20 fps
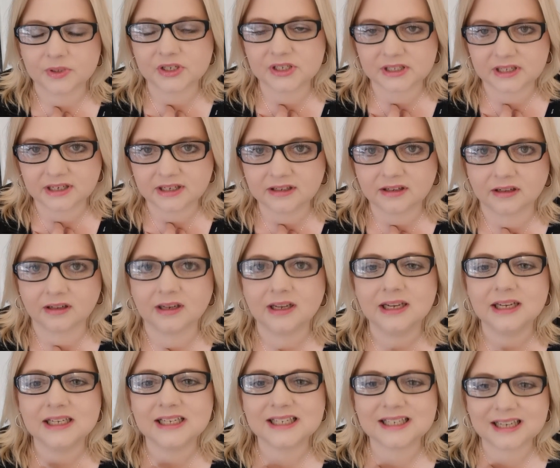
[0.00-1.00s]

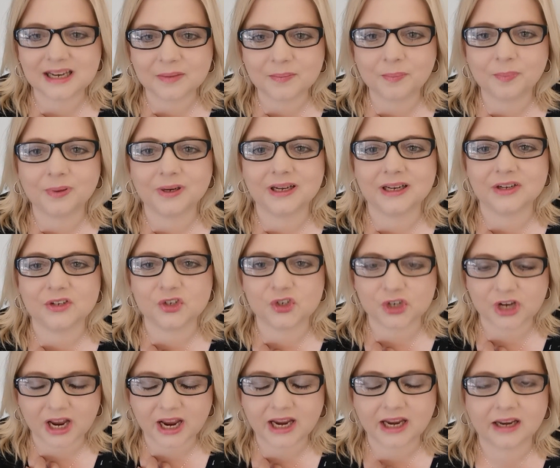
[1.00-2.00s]
still simply
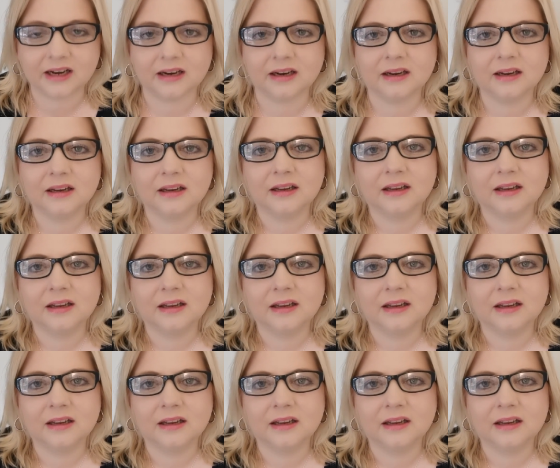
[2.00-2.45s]
Jane,